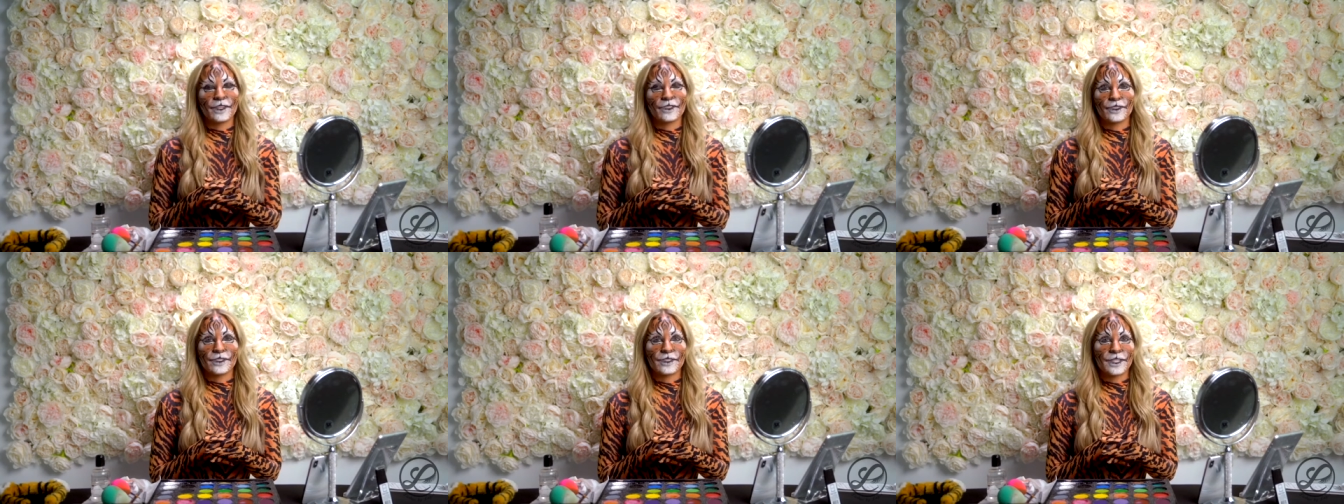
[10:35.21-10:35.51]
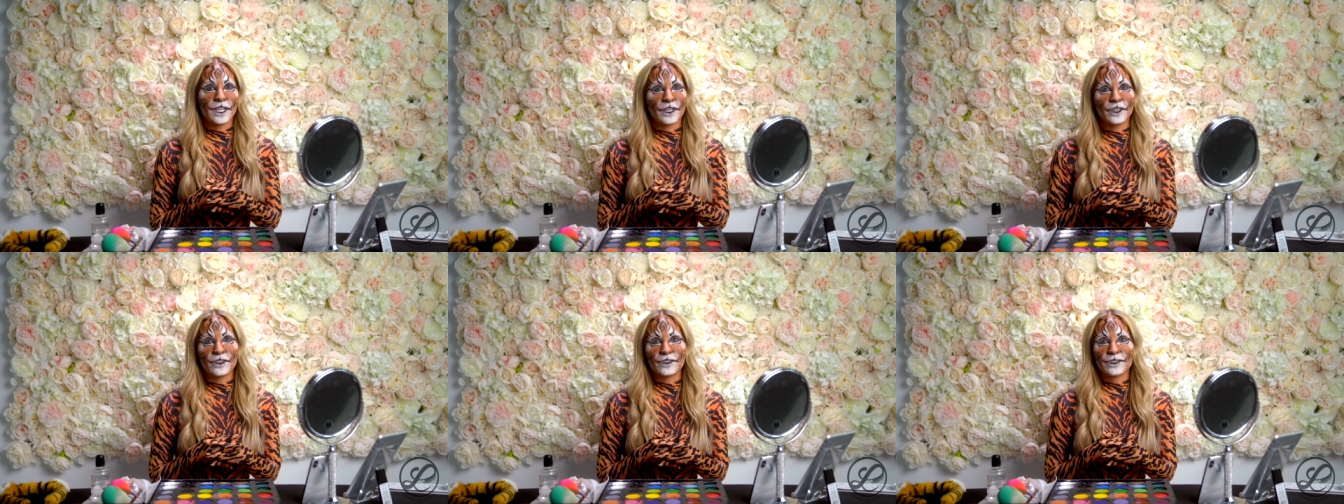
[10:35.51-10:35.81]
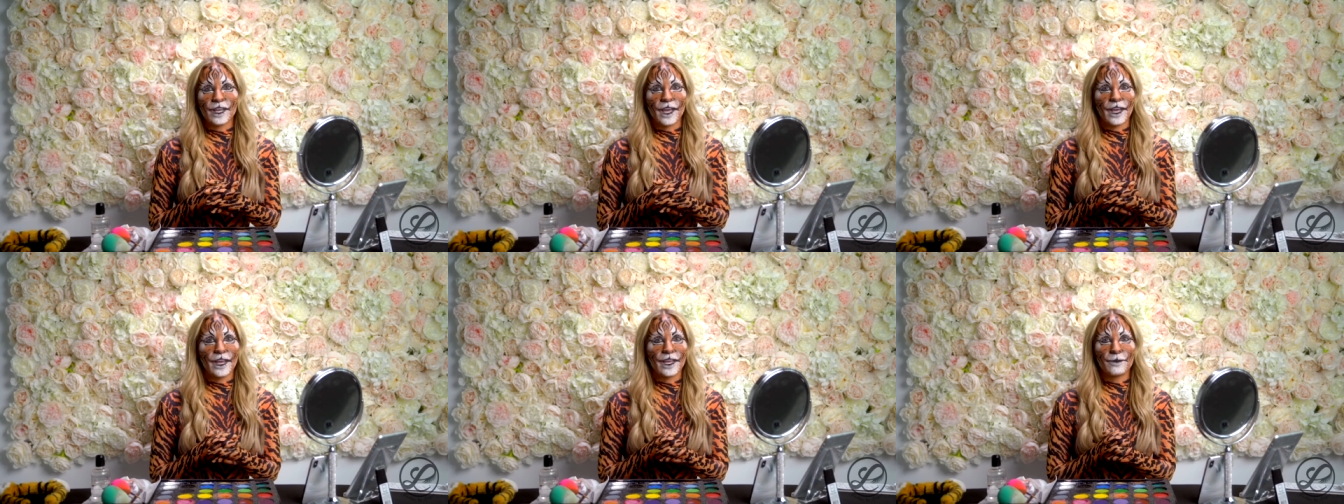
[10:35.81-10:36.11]
Just take your
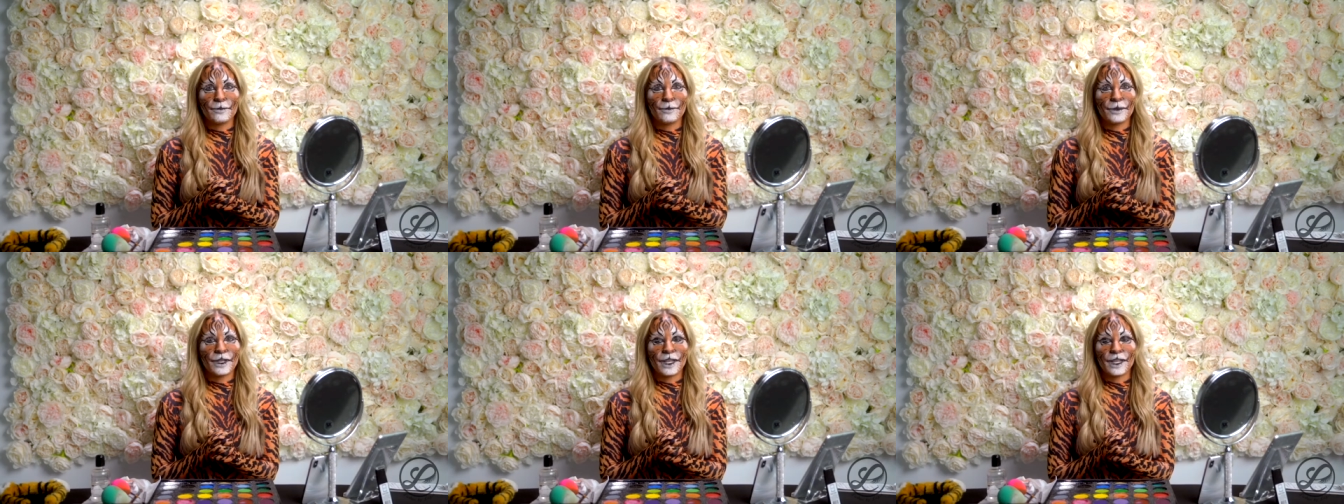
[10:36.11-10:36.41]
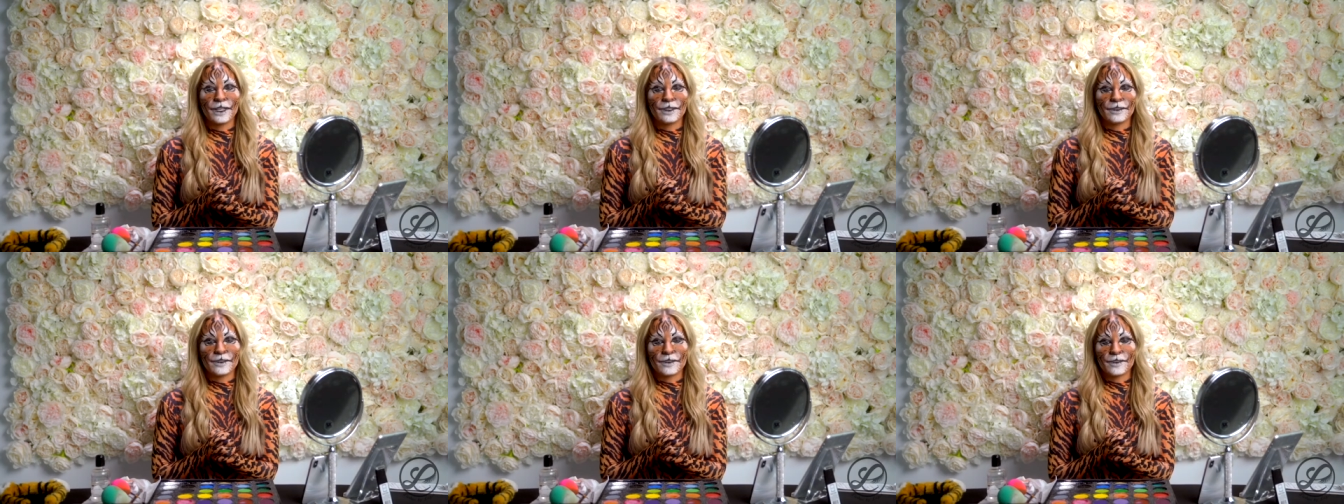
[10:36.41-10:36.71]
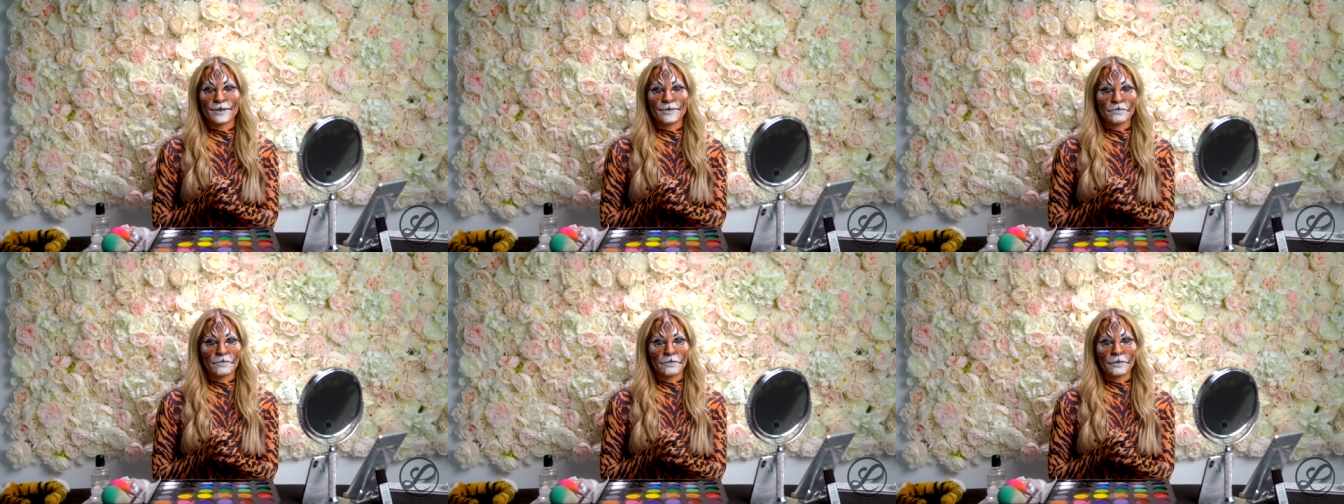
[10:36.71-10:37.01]
time.
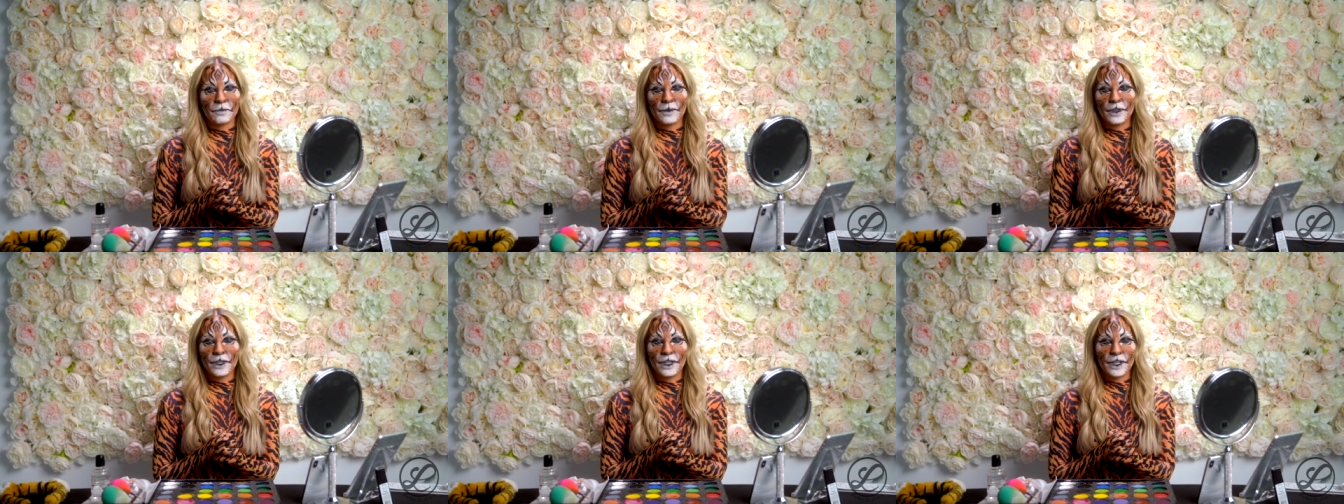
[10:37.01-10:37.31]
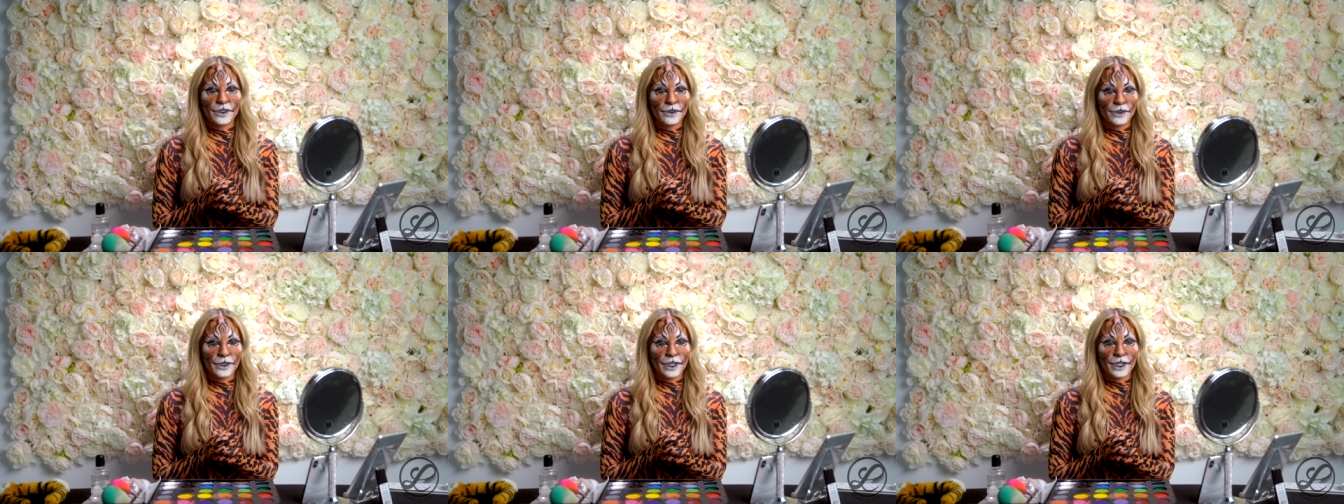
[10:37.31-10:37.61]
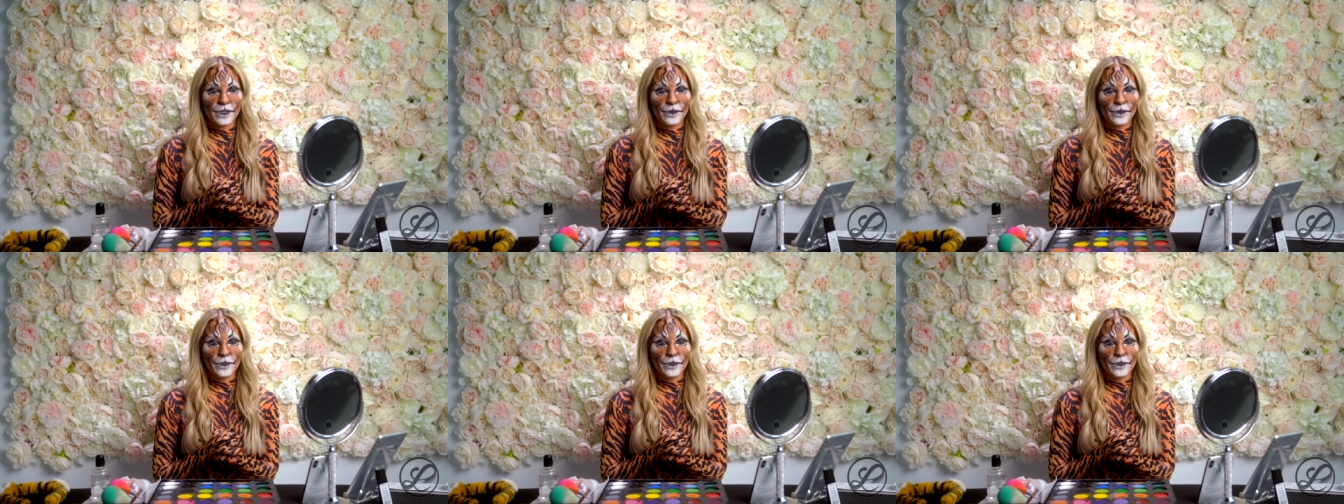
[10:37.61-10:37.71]
It's literally